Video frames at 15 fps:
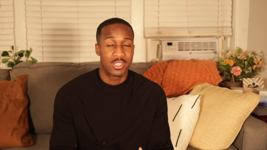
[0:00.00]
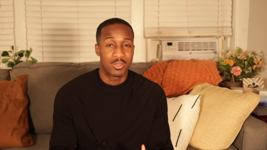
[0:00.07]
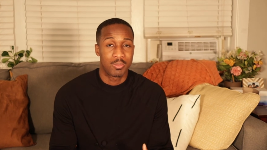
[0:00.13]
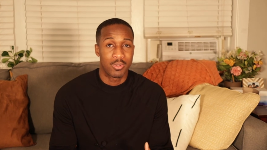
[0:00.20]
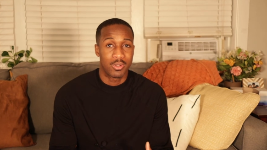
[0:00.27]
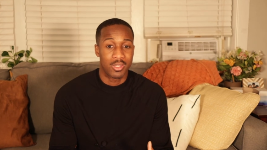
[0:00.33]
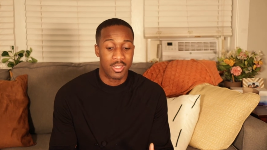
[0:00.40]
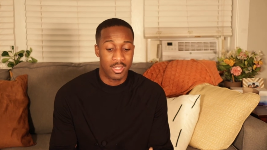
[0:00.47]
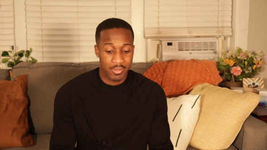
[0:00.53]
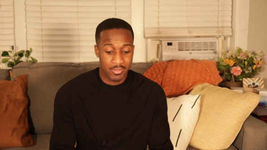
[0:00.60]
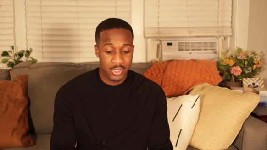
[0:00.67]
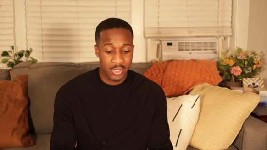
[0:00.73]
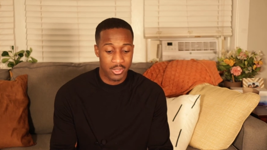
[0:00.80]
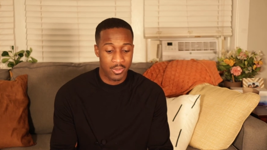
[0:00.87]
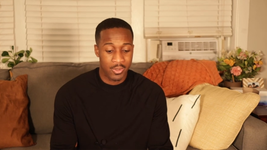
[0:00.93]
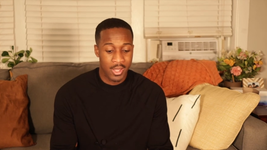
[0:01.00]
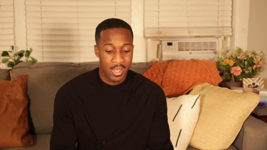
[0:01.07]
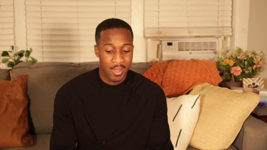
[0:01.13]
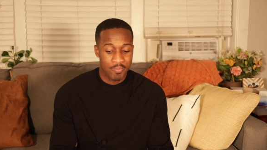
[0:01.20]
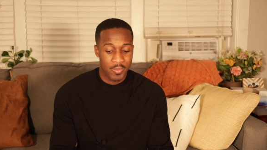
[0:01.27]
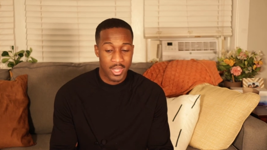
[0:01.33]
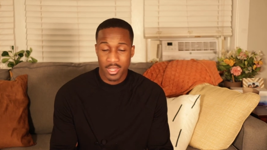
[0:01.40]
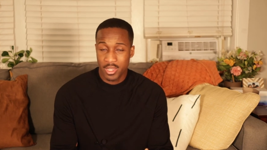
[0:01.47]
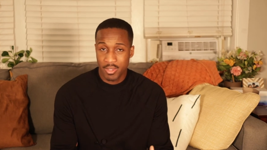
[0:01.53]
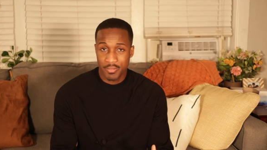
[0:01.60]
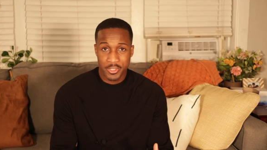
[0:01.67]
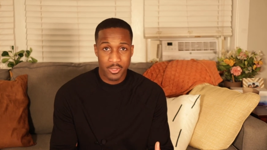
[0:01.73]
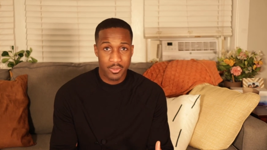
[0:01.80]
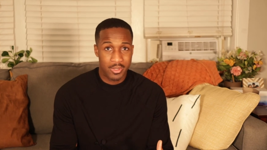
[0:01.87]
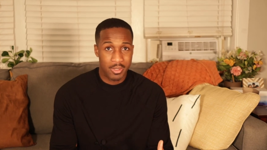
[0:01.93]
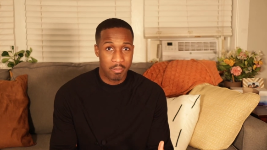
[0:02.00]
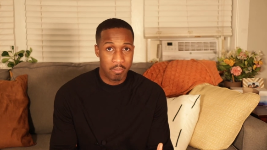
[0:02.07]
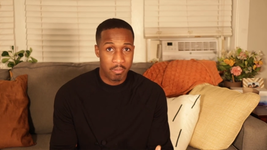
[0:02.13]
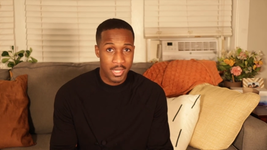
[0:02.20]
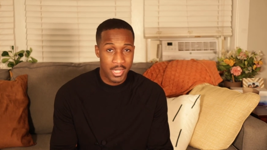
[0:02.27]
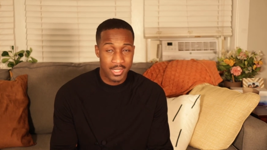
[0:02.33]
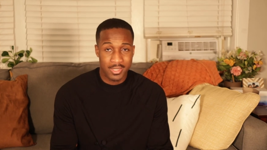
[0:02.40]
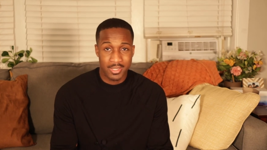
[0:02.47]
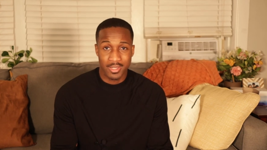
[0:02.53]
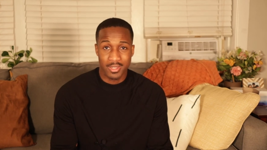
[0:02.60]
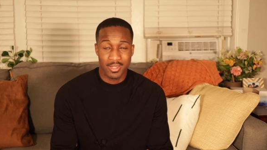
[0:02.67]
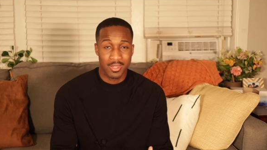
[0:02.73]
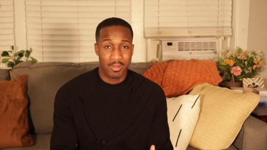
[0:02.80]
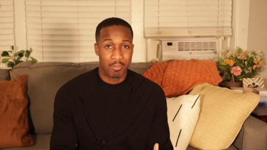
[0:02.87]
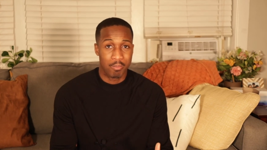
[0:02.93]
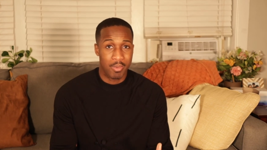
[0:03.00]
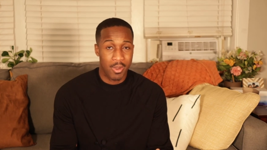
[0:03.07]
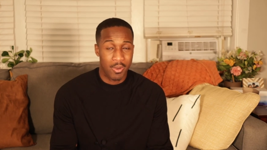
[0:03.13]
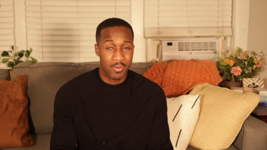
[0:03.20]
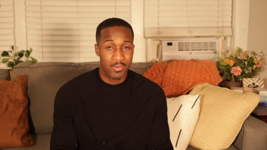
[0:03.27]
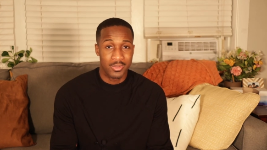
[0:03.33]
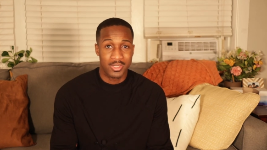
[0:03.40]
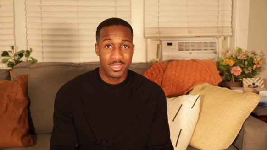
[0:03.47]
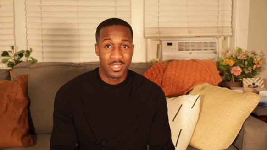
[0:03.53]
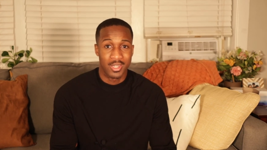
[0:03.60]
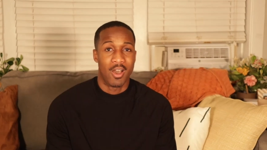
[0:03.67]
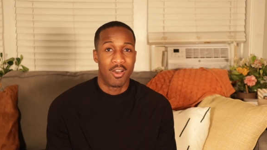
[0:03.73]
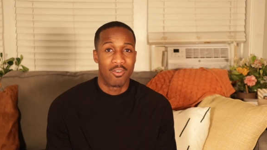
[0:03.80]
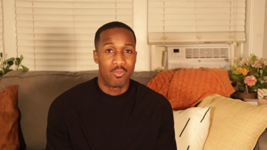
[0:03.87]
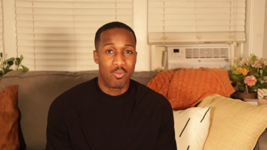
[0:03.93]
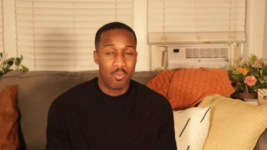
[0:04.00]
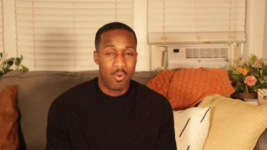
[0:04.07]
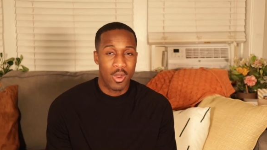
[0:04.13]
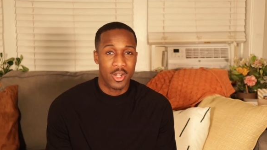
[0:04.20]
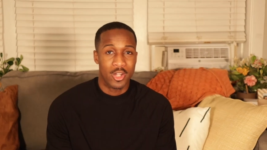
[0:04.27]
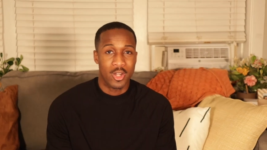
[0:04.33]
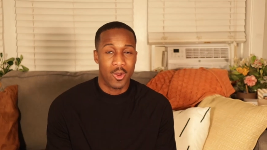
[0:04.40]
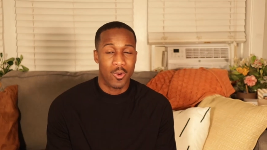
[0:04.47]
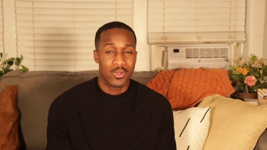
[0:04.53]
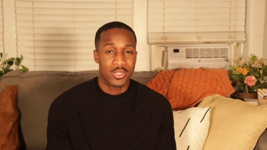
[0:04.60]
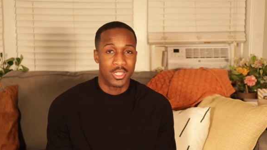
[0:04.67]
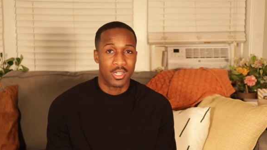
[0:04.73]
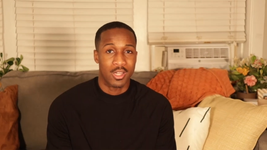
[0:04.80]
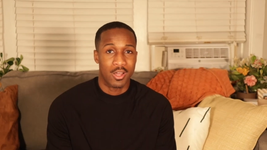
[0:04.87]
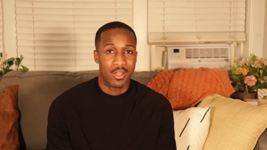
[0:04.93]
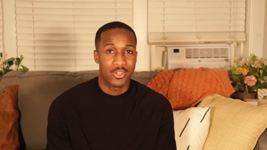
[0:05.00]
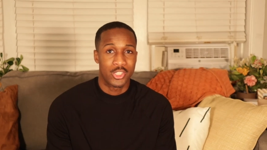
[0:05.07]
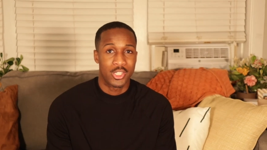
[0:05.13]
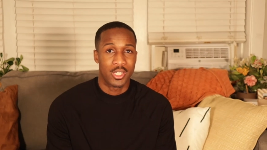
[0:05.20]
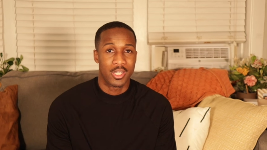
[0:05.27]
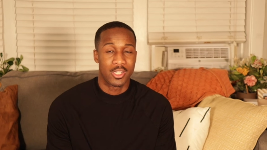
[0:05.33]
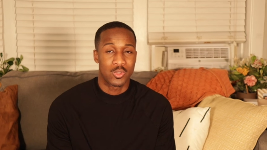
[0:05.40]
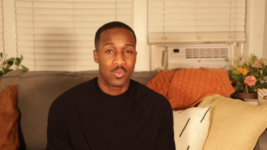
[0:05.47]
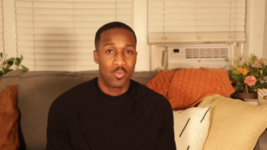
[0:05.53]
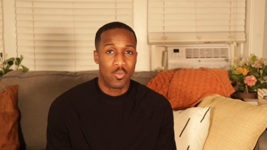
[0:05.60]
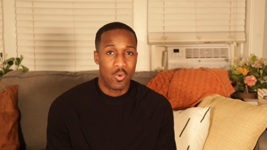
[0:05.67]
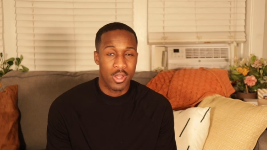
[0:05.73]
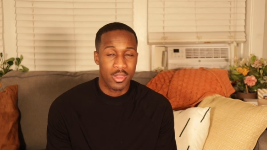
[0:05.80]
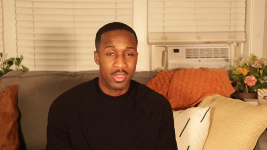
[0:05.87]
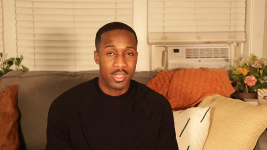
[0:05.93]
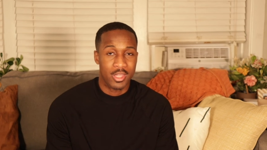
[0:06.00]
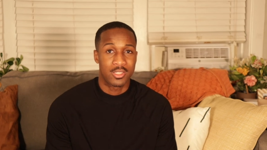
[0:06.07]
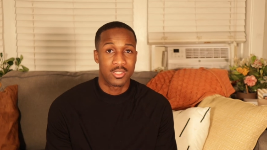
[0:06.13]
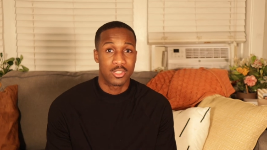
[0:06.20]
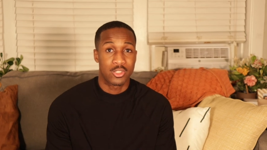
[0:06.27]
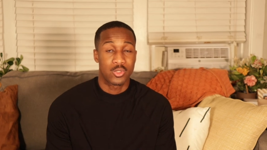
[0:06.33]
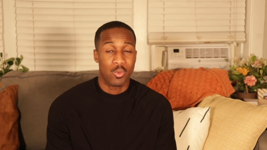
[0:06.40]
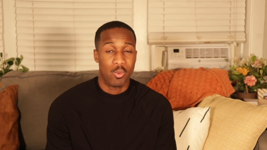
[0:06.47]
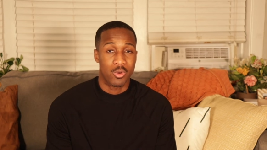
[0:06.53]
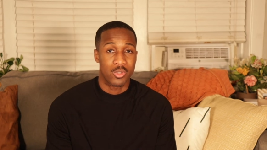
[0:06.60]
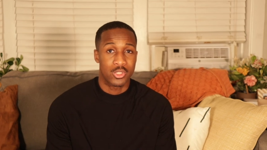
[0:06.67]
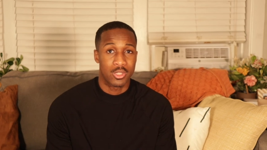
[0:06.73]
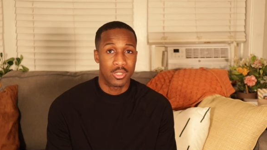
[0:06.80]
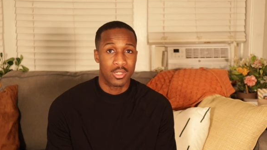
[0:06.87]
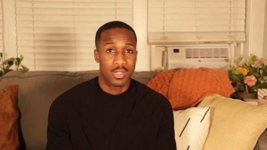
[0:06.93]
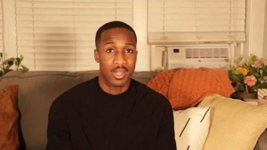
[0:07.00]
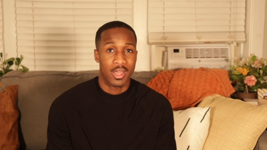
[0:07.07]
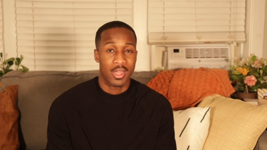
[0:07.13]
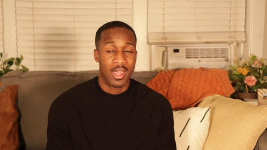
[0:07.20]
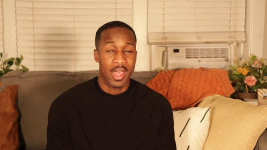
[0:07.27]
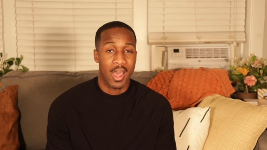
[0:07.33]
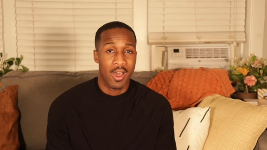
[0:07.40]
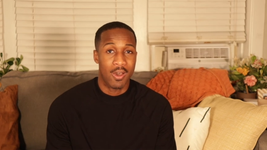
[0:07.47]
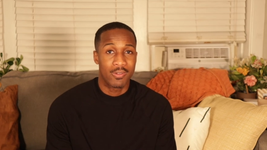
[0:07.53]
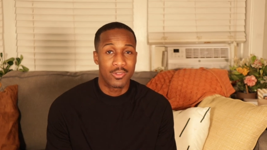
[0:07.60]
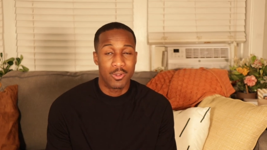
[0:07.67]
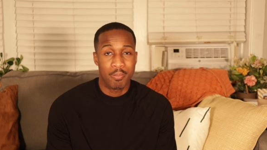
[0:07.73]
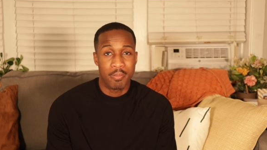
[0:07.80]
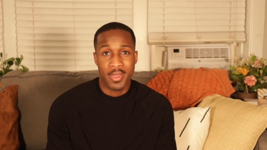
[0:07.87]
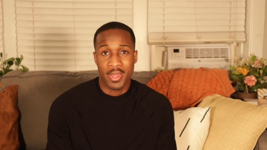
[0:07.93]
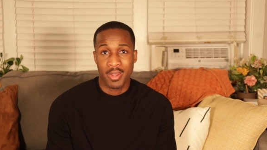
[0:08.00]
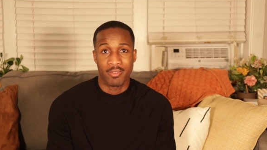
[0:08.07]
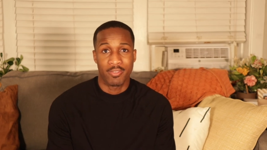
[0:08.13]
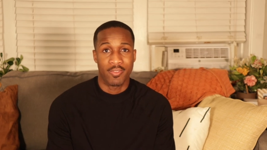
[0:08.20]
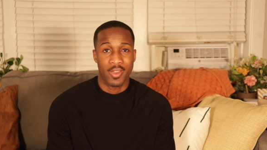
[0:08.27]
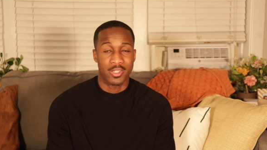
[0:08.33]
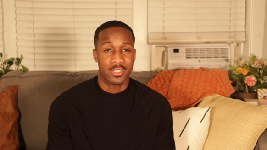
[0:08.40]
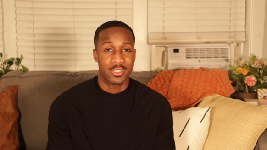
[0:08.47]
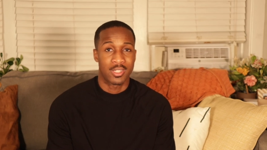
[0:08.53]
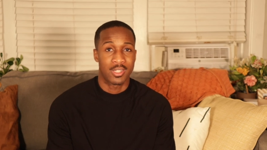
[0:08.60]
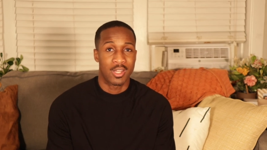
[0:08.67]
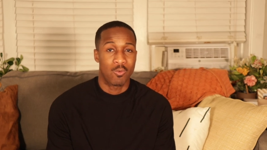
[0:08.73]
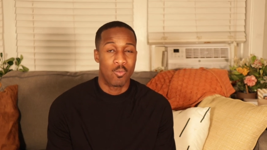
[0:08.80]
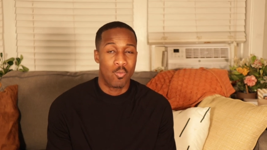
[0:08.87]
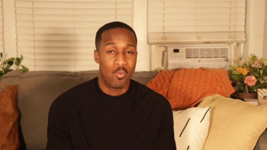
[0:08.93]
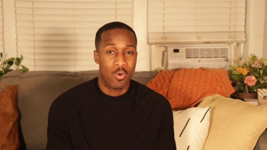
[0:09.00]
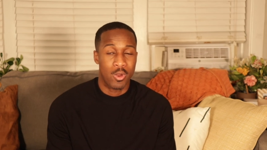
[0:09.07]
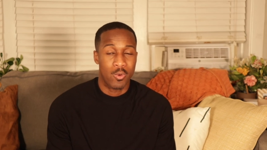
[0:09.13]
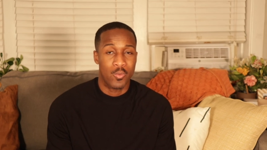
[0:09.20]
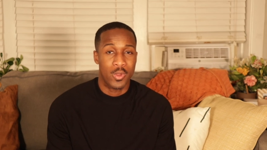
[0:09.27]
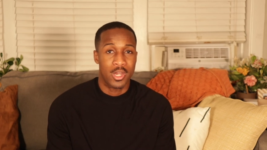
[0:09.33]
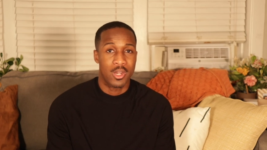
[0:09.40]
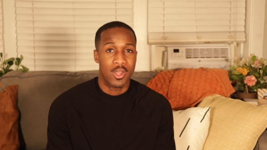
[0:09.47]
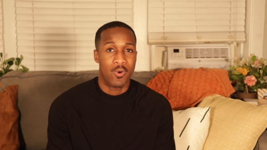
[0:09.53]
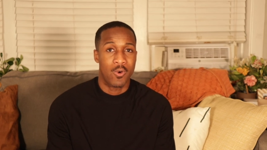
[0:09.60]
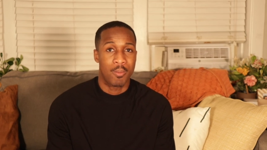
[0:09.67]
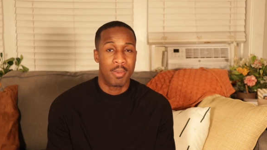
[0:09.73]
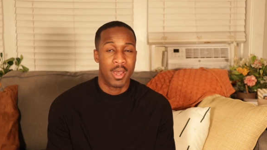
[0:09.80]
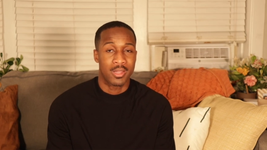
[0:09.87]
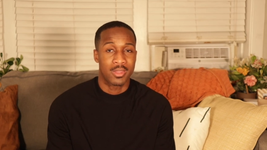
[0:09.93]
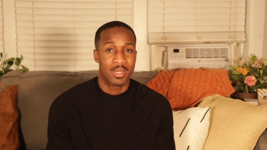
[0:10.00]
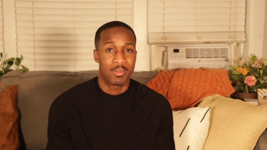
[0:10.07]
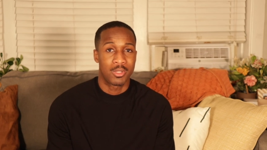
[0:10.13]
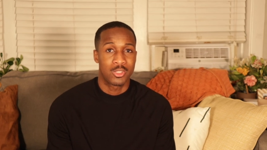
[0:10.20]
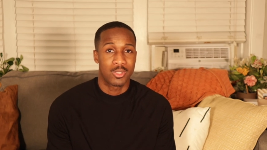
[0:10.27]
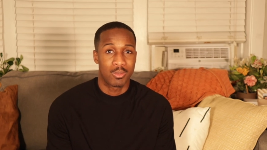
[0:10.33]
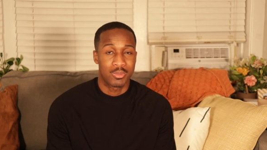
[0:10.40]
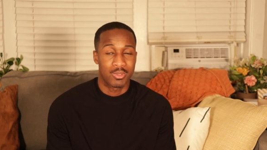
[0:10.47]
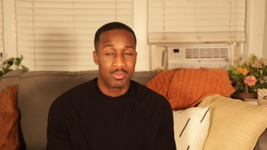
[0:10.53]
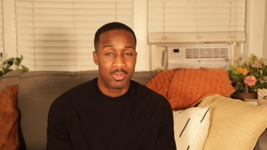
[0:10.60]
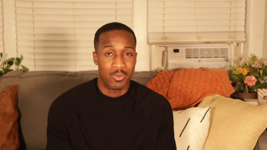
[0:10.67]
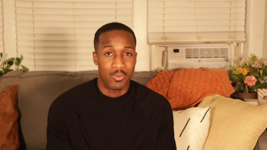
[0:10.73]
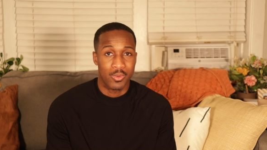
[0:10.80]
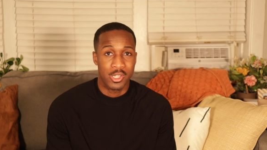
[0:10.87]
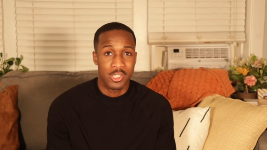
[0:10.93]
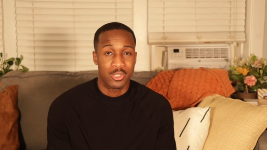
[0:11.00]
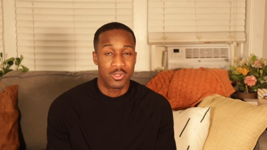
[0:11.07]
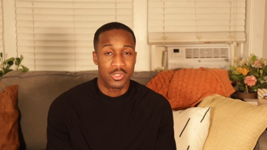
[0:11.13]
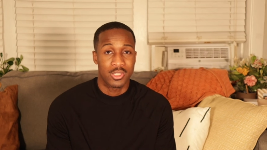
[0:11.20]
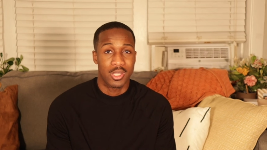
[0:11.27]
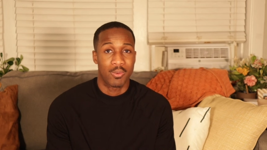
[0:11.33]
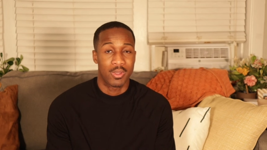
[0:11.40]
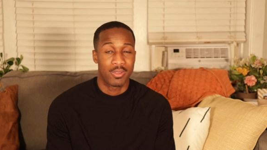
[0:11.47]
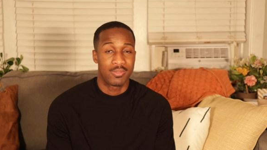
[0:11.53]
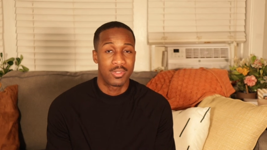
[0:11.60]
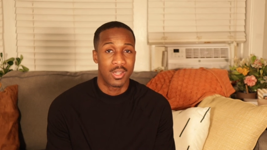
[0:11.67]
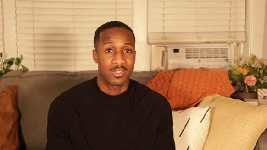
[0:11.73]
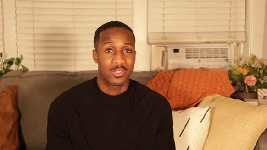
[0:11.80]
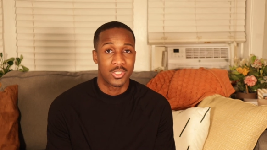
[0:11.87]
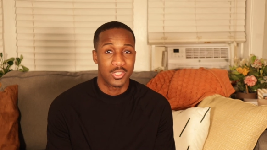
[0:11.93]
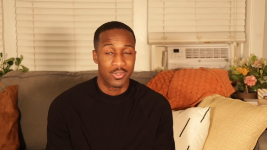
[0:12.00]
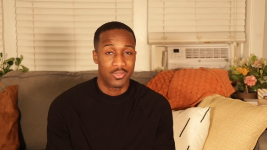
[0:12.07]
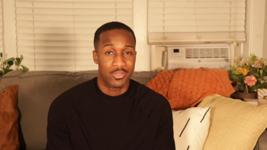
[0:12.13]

this book gives you. It gives you the meat, the bones of what neuropsychology is, what these disorders look like, how they're manifested, and what we know about them in terms of the research that we've done so